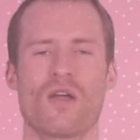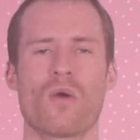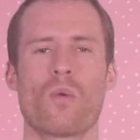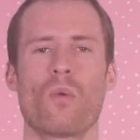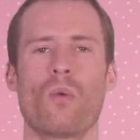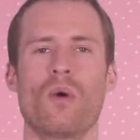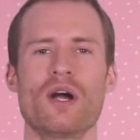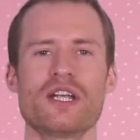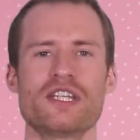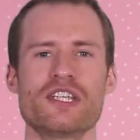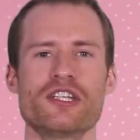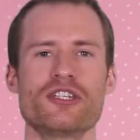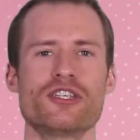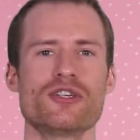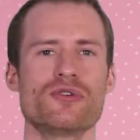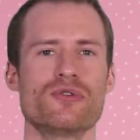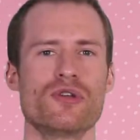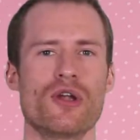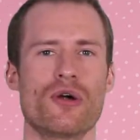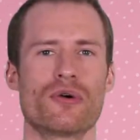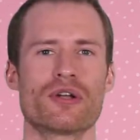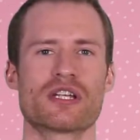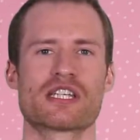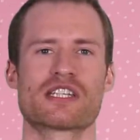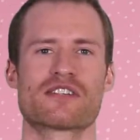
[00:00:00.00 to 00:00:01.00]
What did you
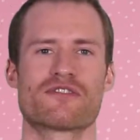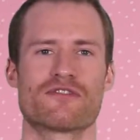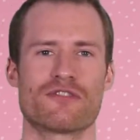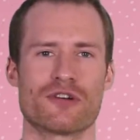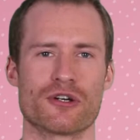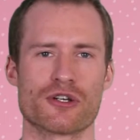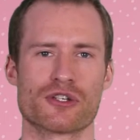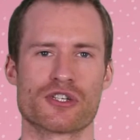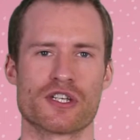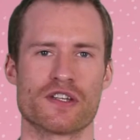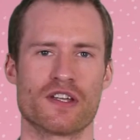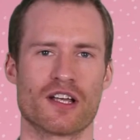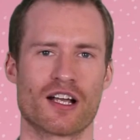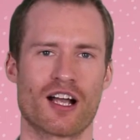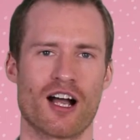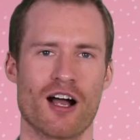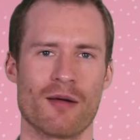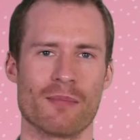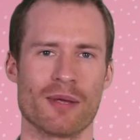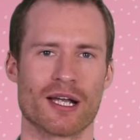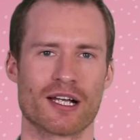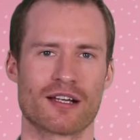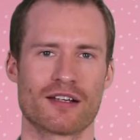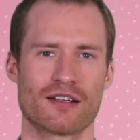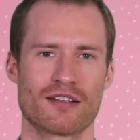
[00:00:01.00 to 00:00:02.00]
notice first in the
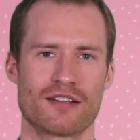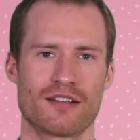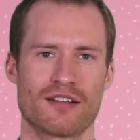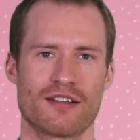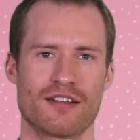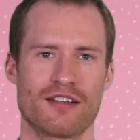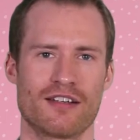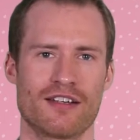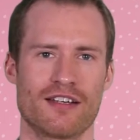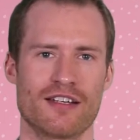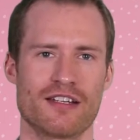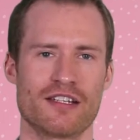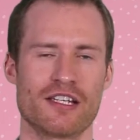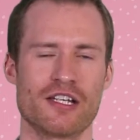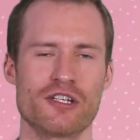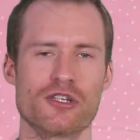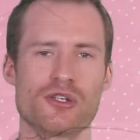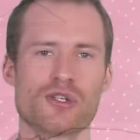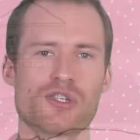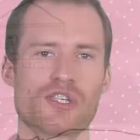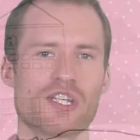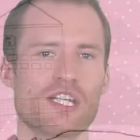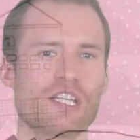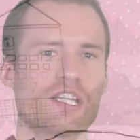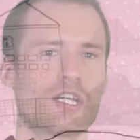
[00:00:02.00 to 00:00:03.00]
comic? Did
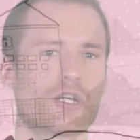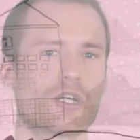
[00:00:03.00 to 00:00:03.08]
you see